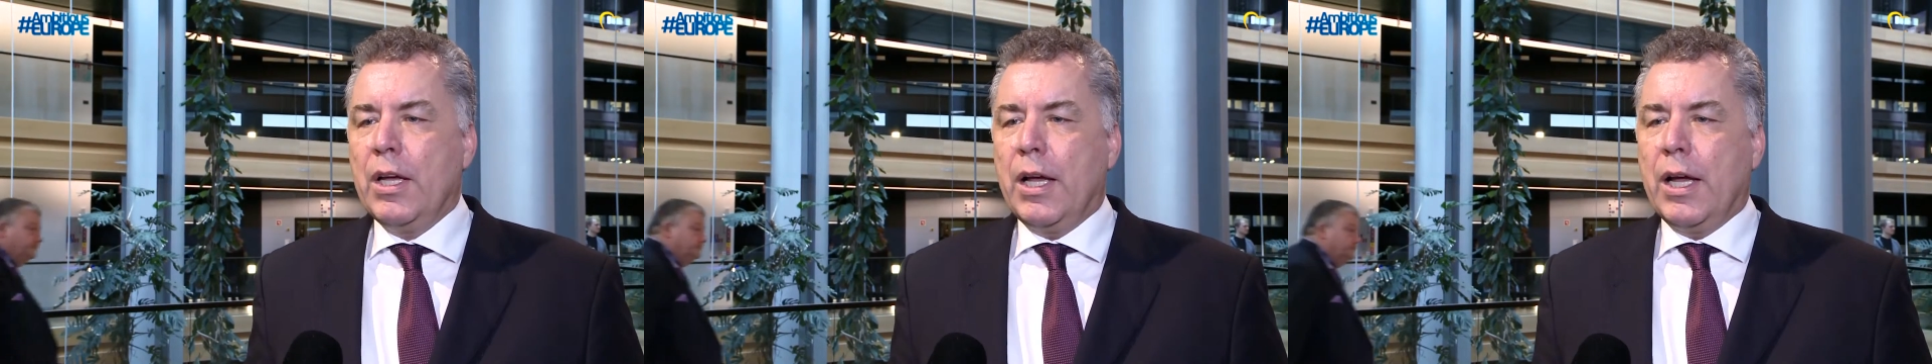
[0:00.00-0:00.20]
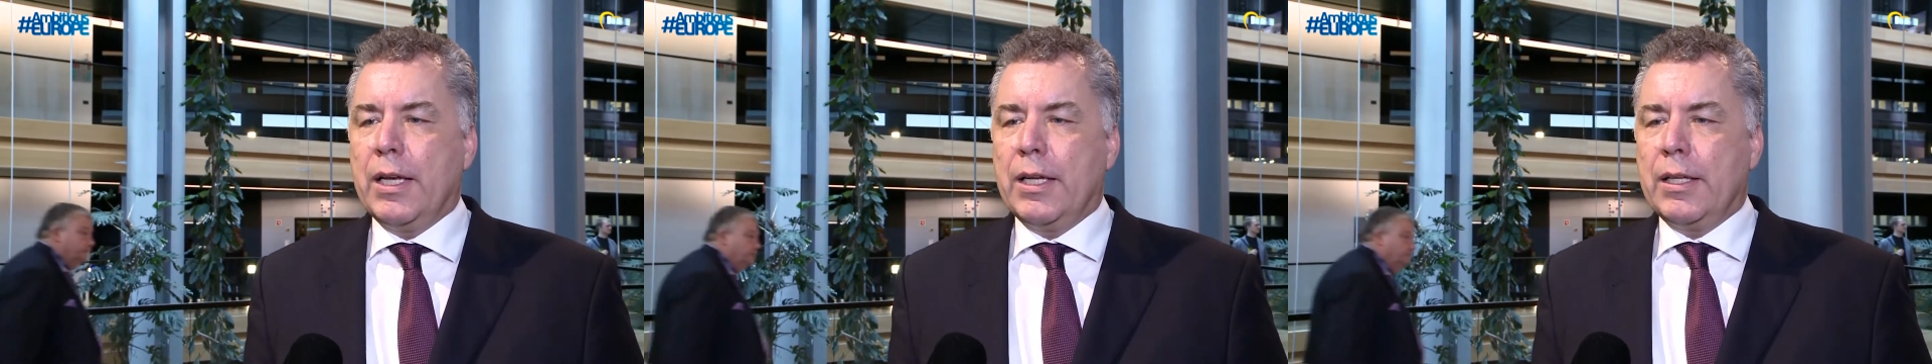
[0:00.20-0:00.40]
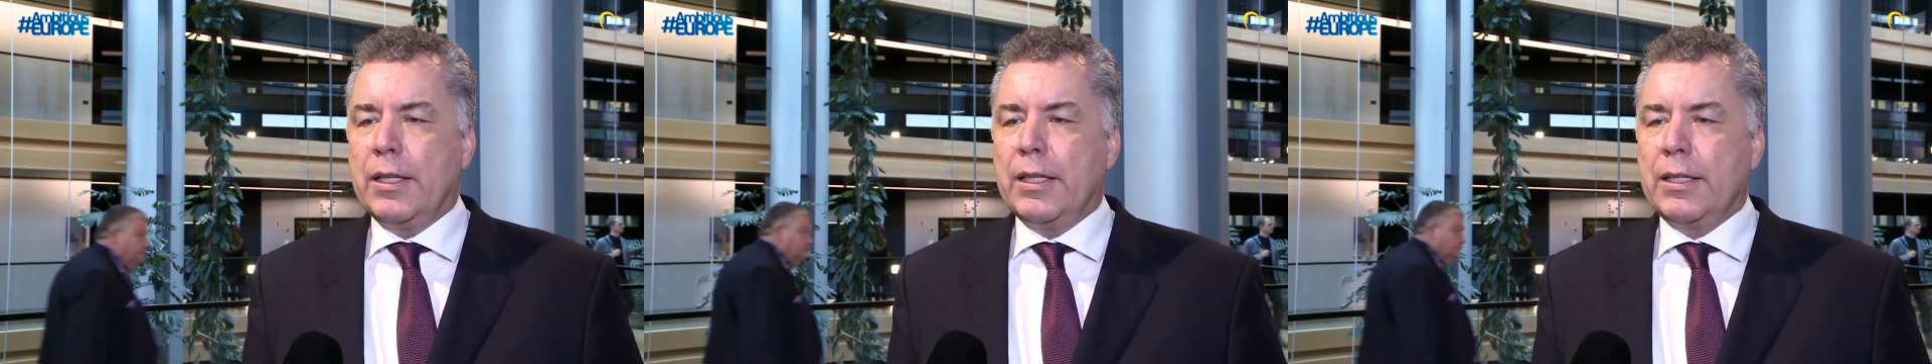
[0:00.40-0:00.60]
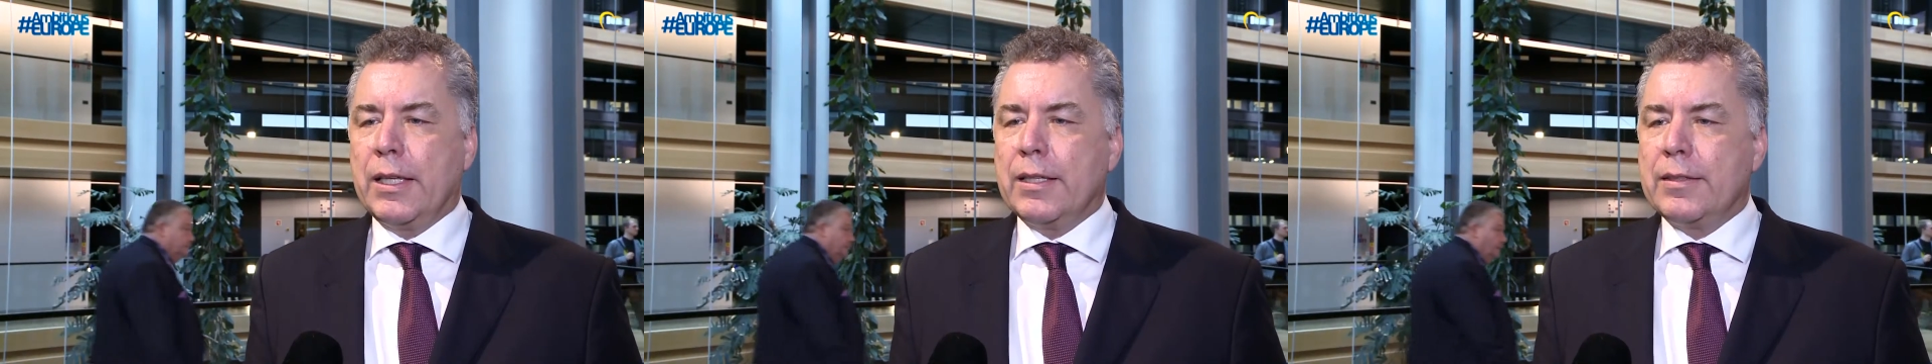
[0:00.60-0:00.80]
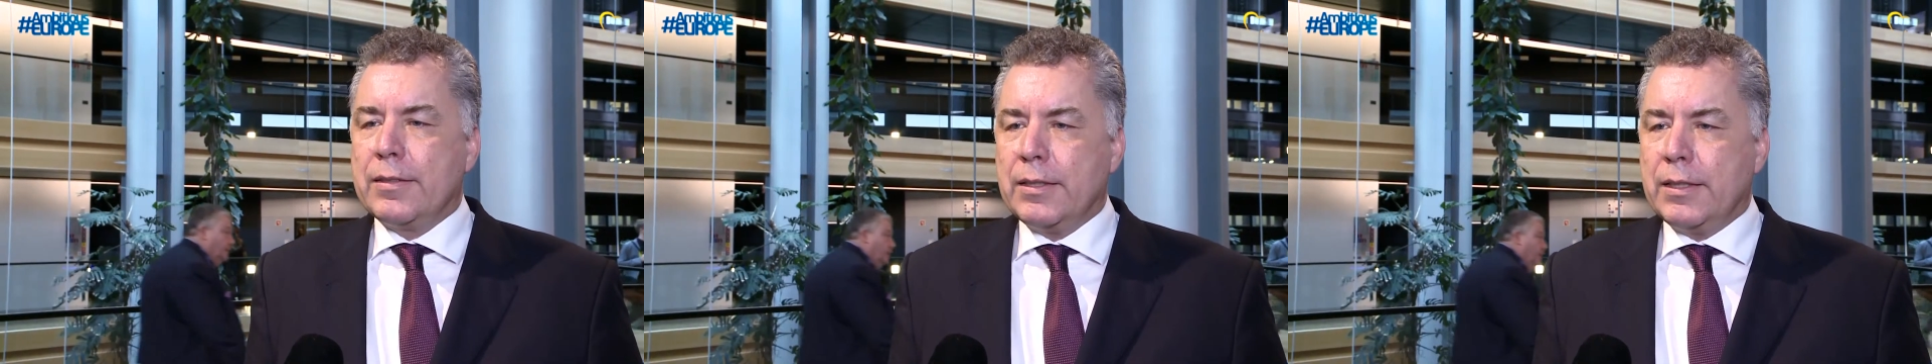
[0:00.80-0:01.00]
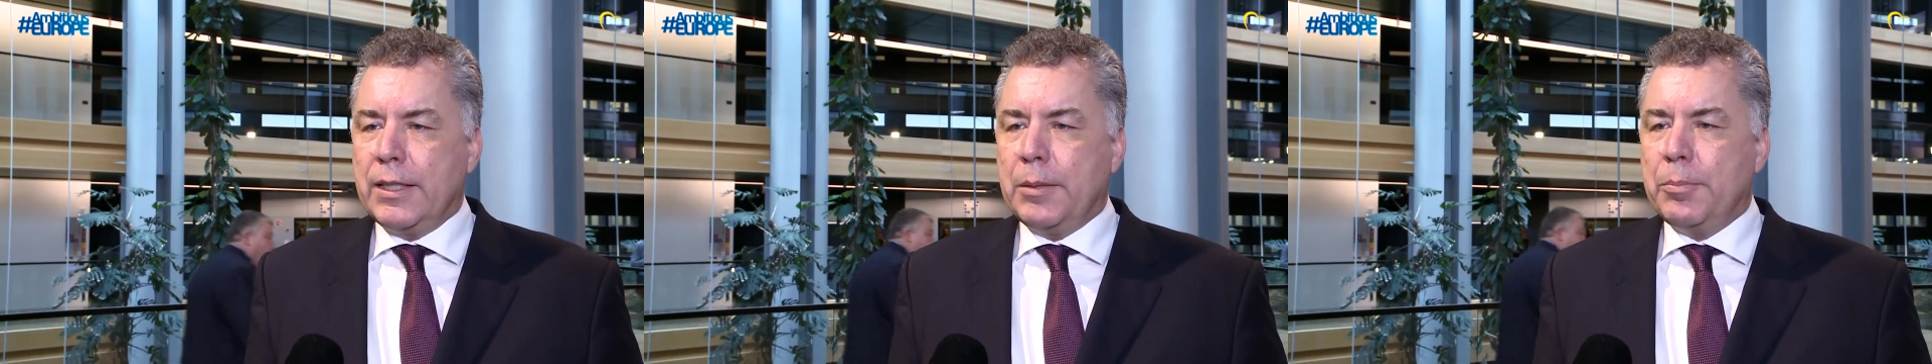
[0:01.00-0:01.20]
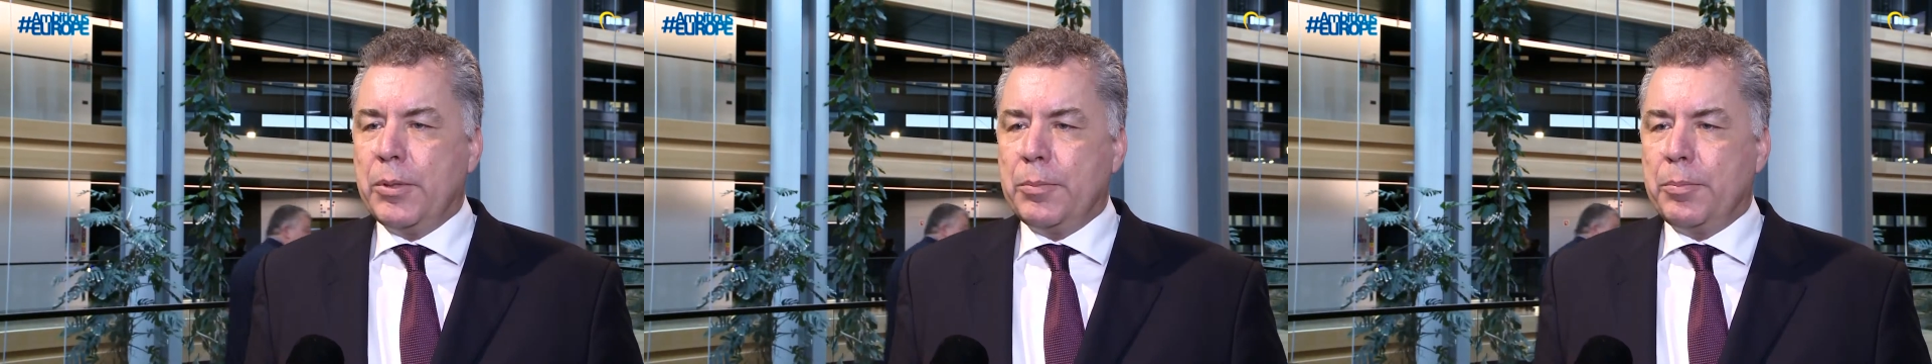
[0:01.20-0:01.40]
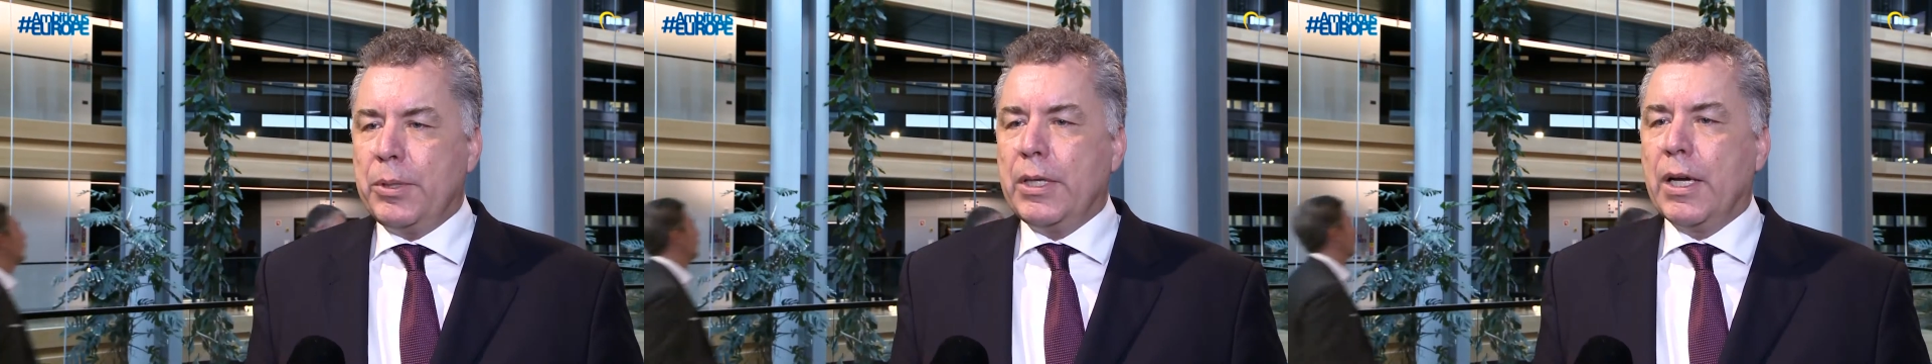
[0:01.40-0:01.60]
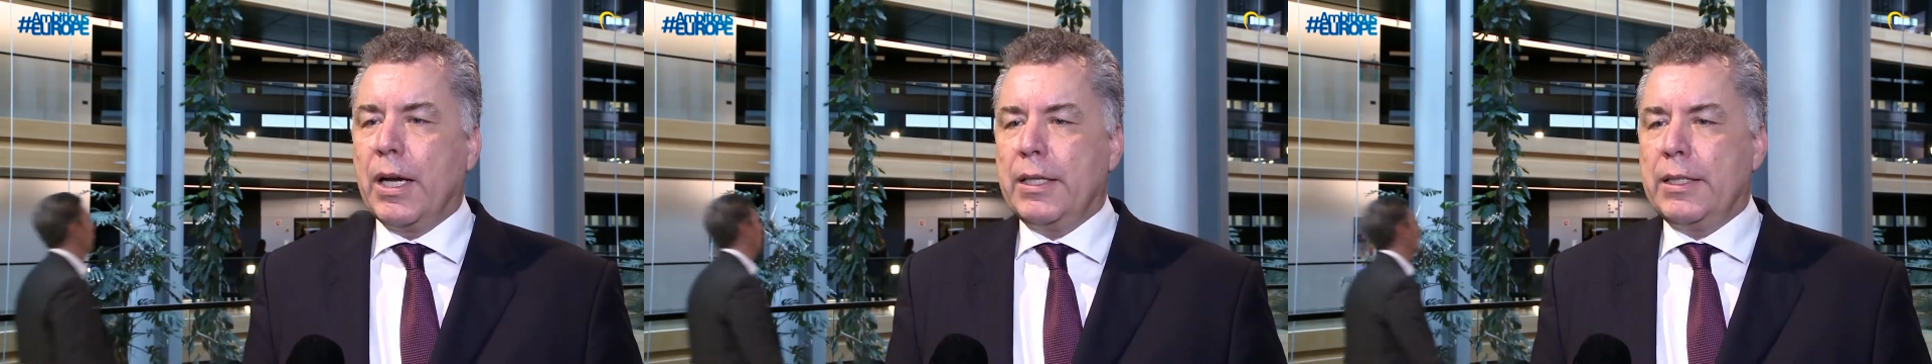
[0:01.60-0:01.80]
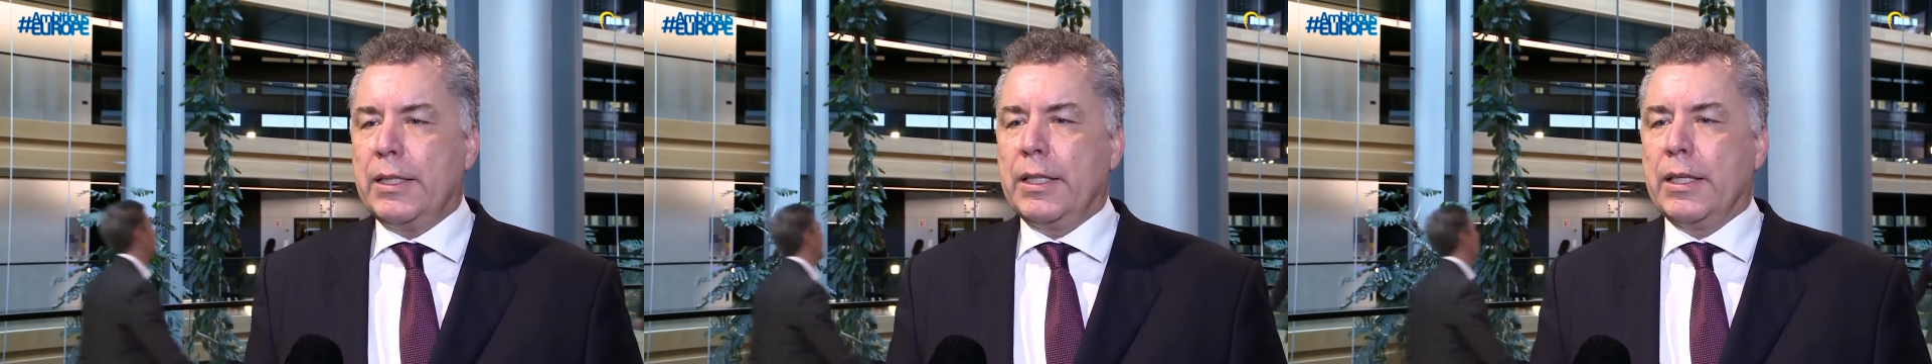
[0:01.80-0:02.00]
and I think that's an EPP
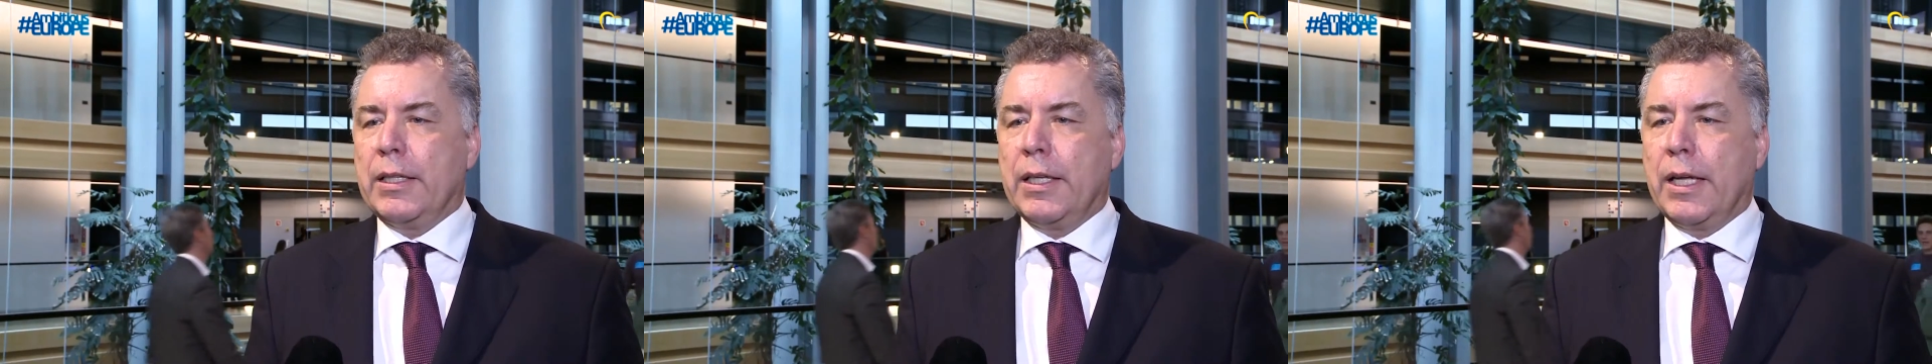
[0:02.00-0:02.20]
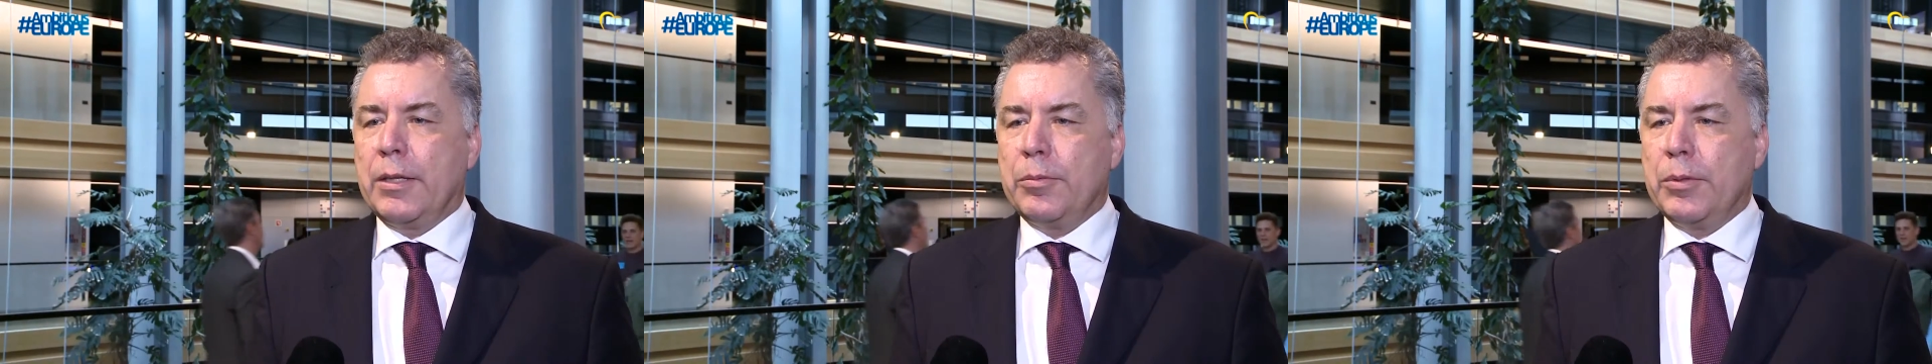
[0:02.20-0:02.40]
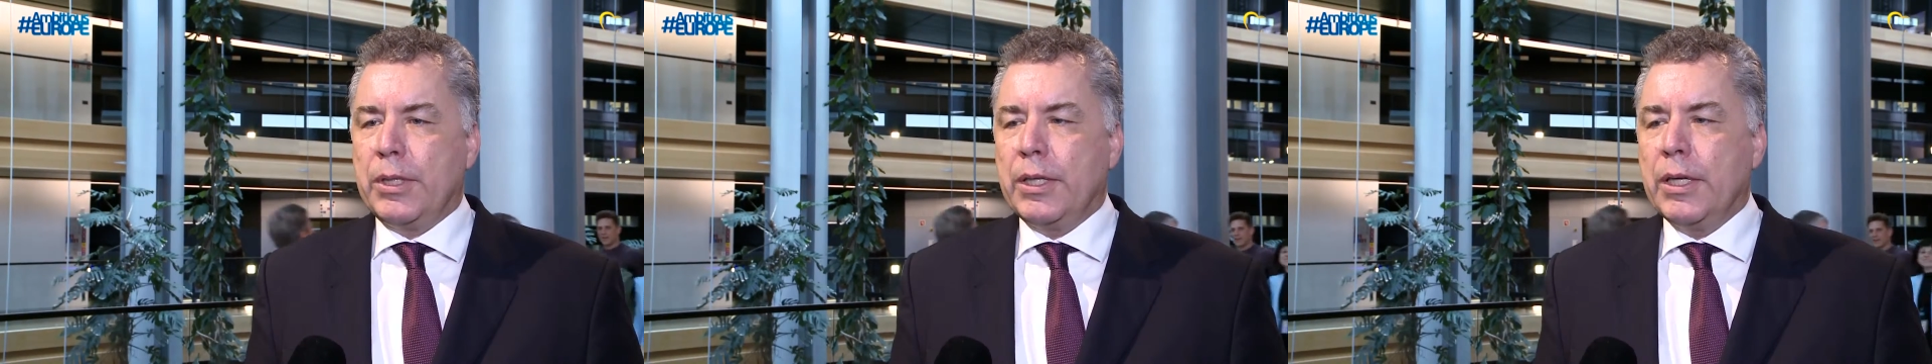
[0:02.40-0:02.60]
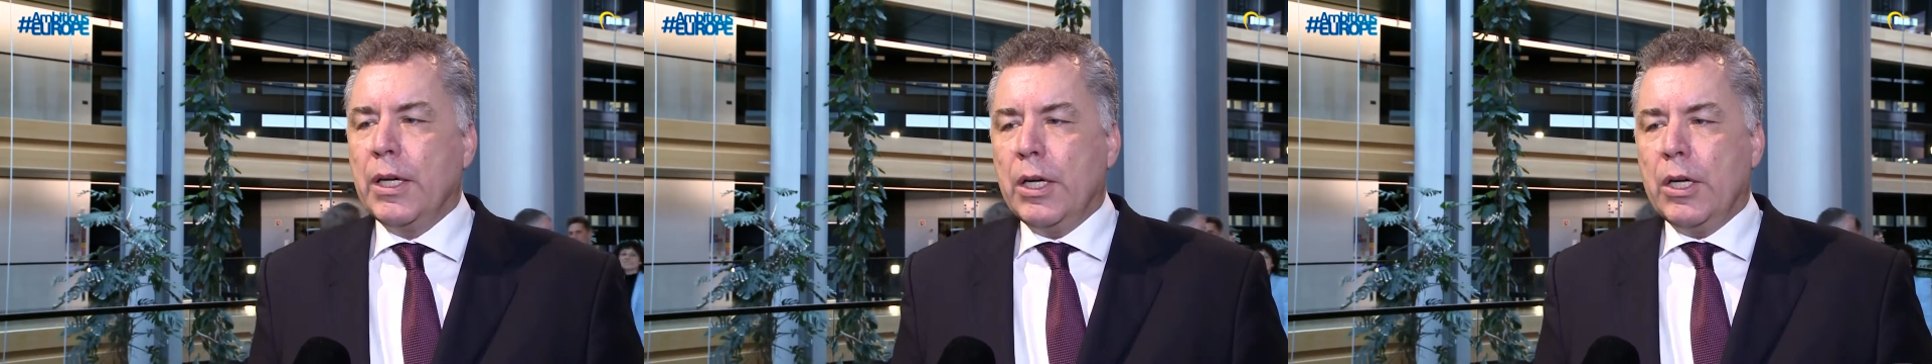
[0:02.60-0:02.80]
idea, that we